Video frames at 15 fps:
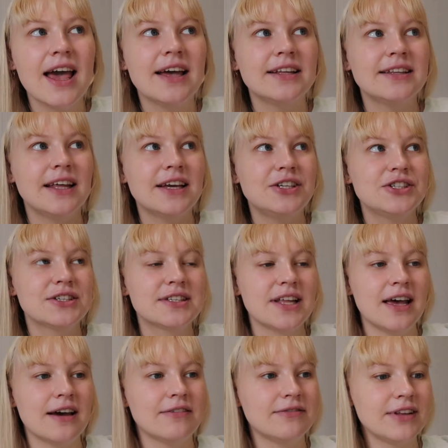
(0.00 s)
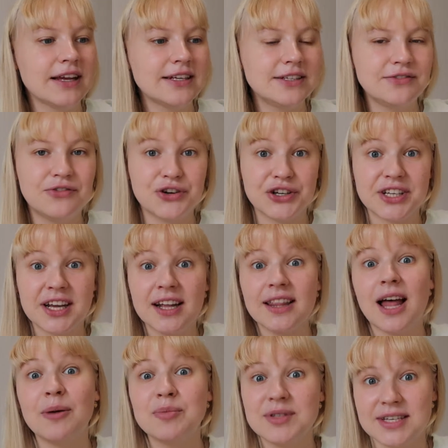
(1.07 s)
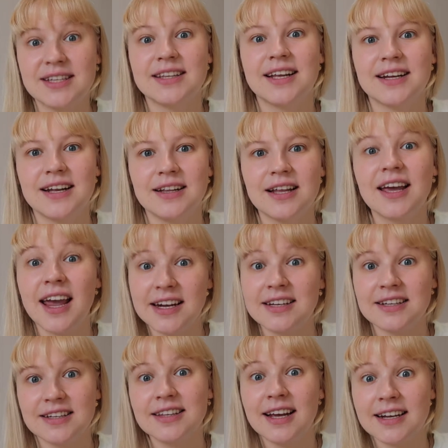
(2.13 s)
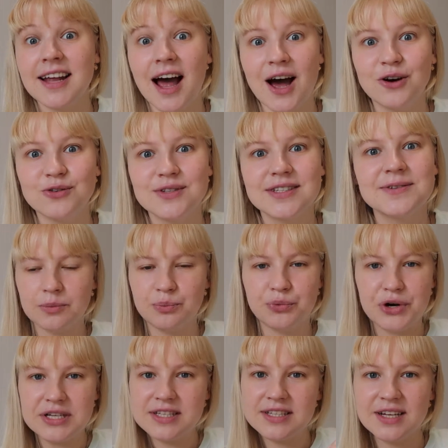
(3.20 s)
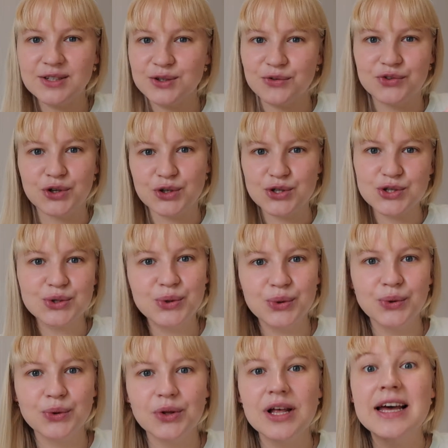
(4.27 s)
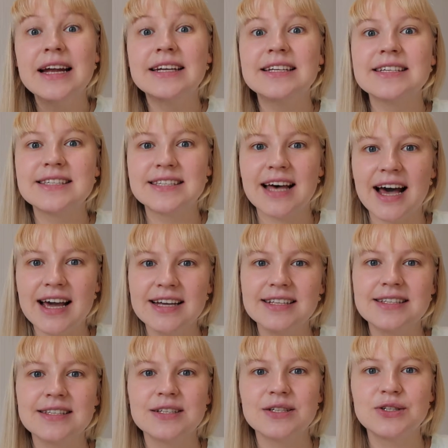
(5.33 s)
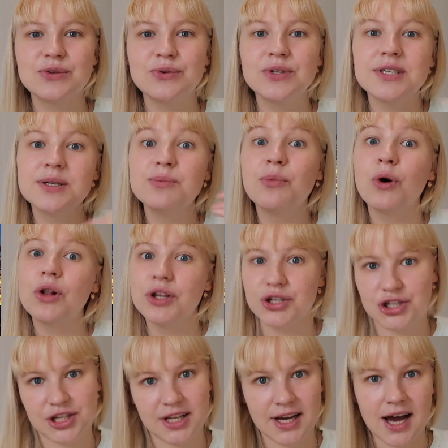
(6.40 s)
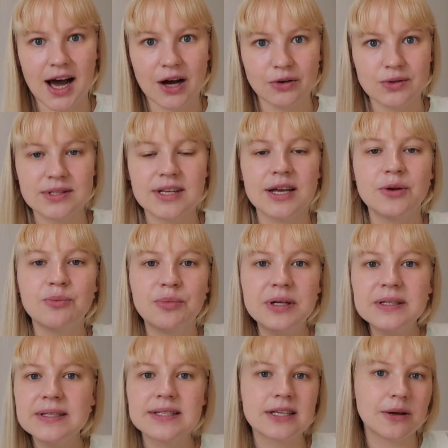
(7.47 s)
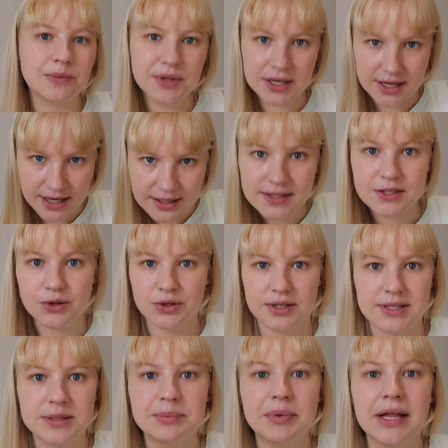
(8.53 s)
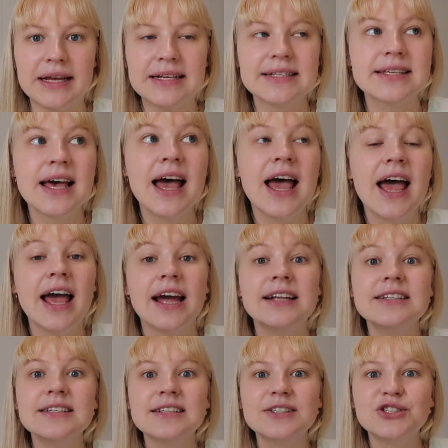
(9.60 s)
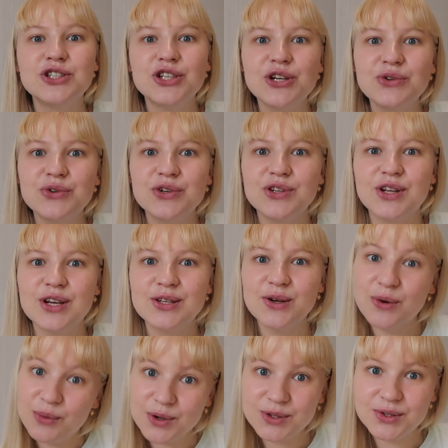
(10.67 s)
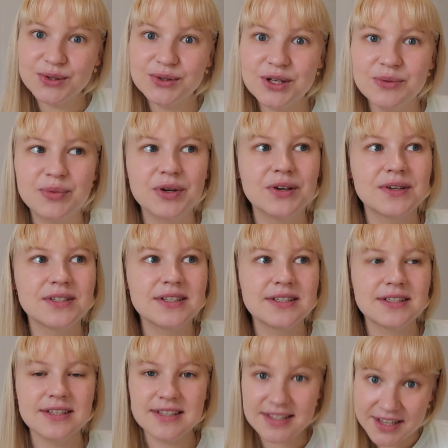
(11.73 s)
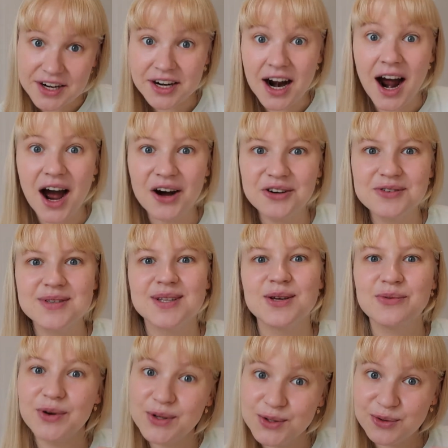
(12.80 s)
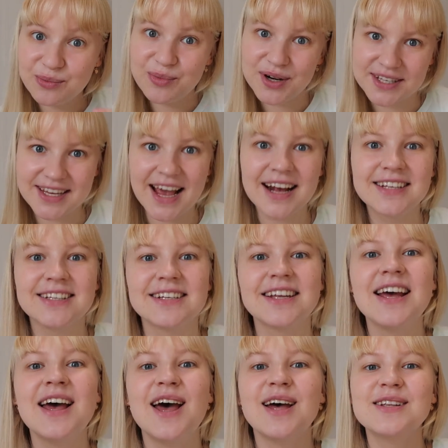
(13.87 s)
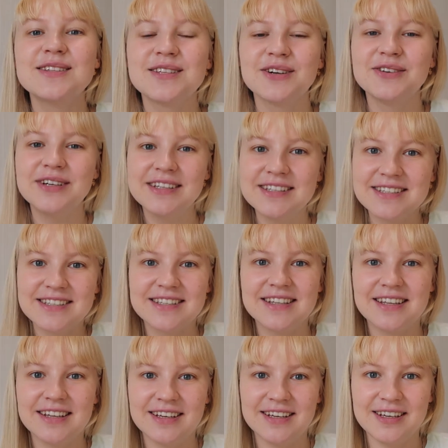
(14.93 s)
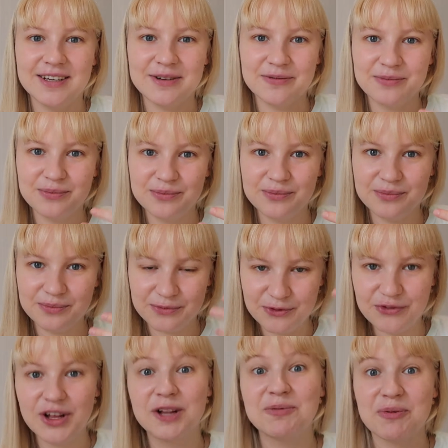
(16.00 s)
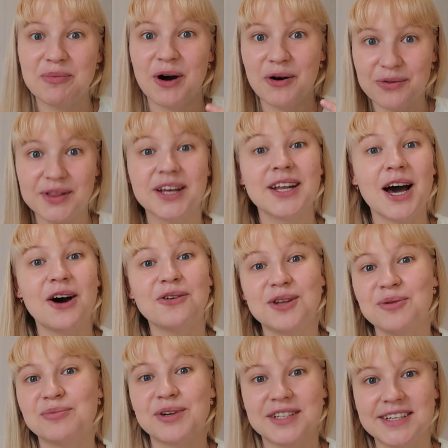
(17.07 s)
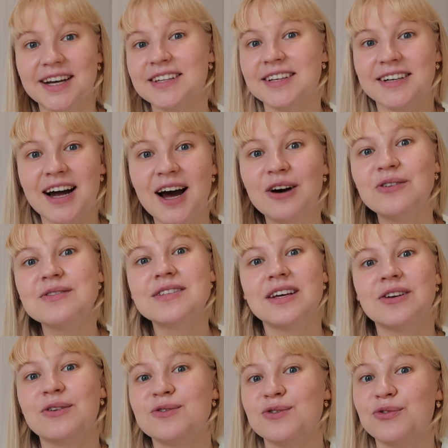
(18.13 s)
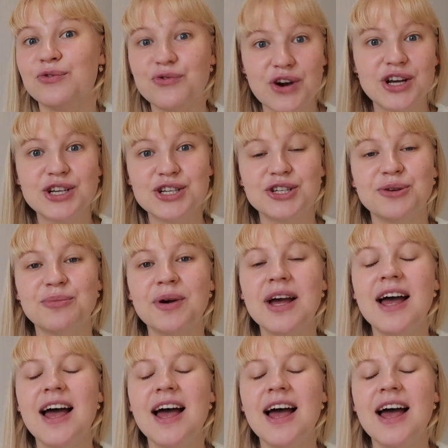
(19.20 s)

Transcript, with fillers: and they just have like different clubs in that located in that house. The president of their school decides to demolish the house and build something else on its place. And children, they don't want to do that because it's it's their house. They want to protect it. And so it's the film about that, how they protect their house and also friendship,